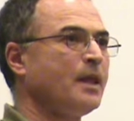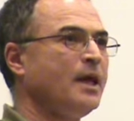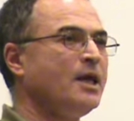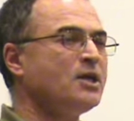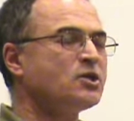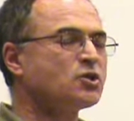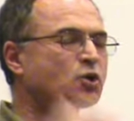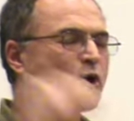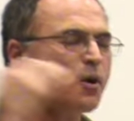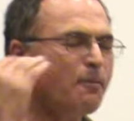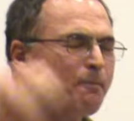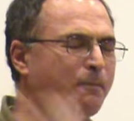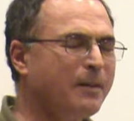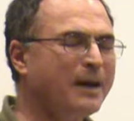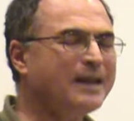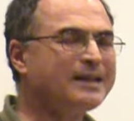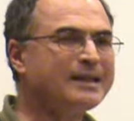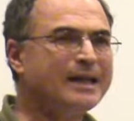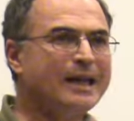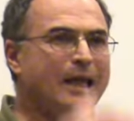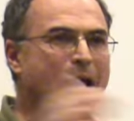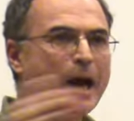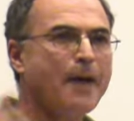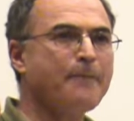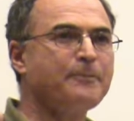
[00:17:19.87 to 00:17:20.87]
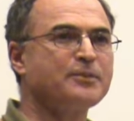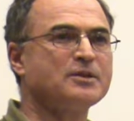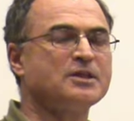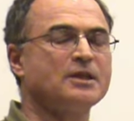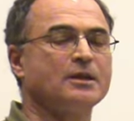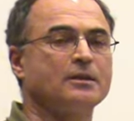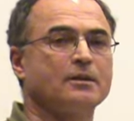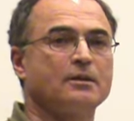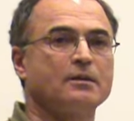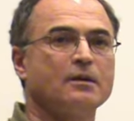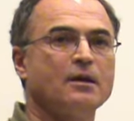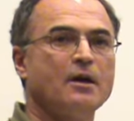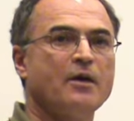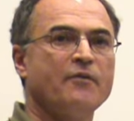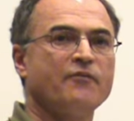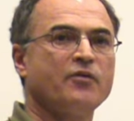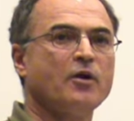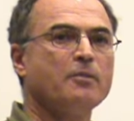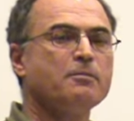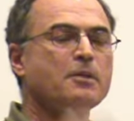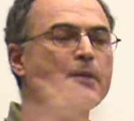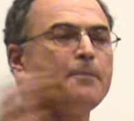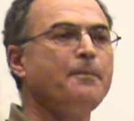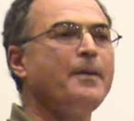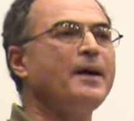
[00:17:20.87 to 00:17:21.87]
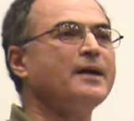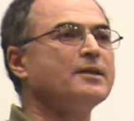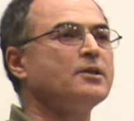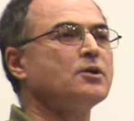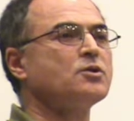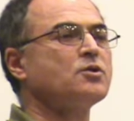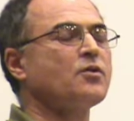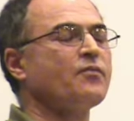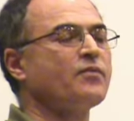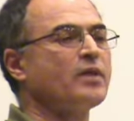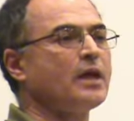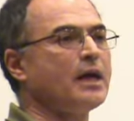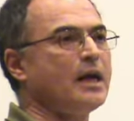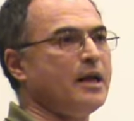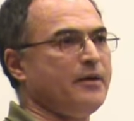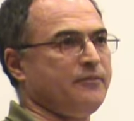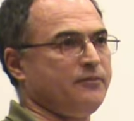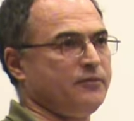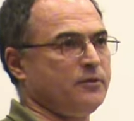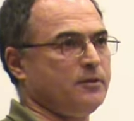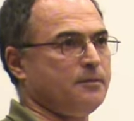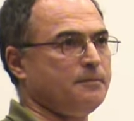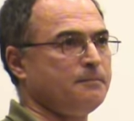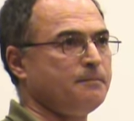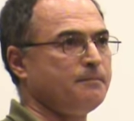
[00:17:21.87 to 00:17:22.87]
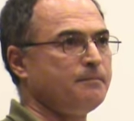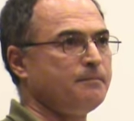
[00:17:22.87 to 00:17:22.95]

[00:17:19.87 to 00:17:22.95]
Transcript: is completely absent from the parties of the left.